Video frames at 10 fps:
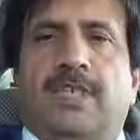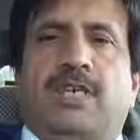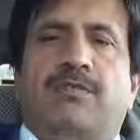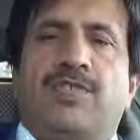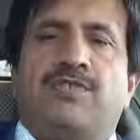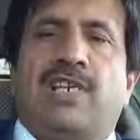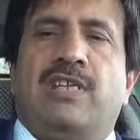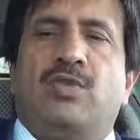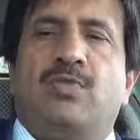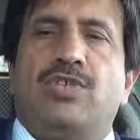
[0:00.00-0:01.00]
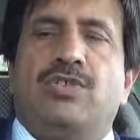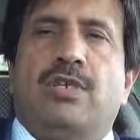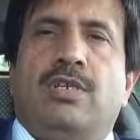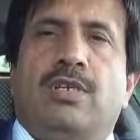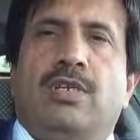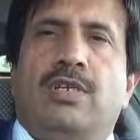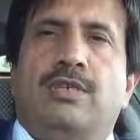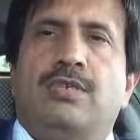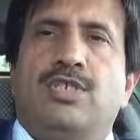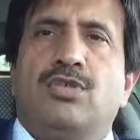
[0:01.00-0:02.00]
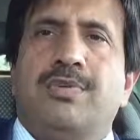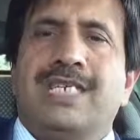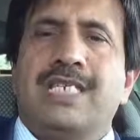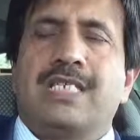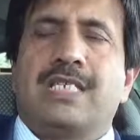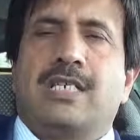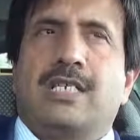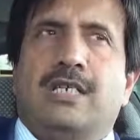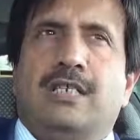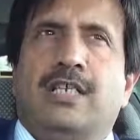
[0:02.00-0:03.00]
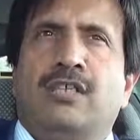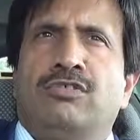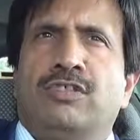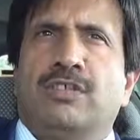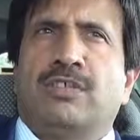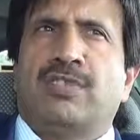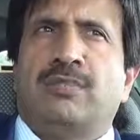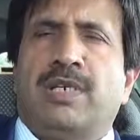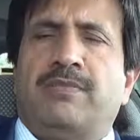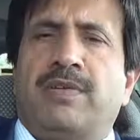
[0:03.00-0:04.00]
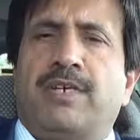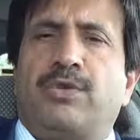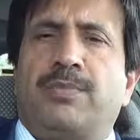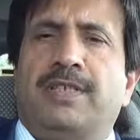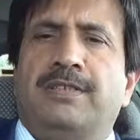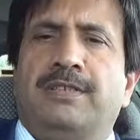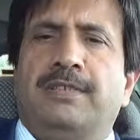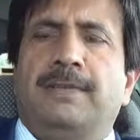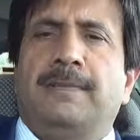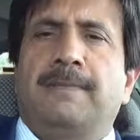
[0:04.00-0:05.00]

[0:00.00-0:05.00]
Hello guys, welcome to my channel and uh, today's topic is uh, the diagnosis of the peripheral neuropathy.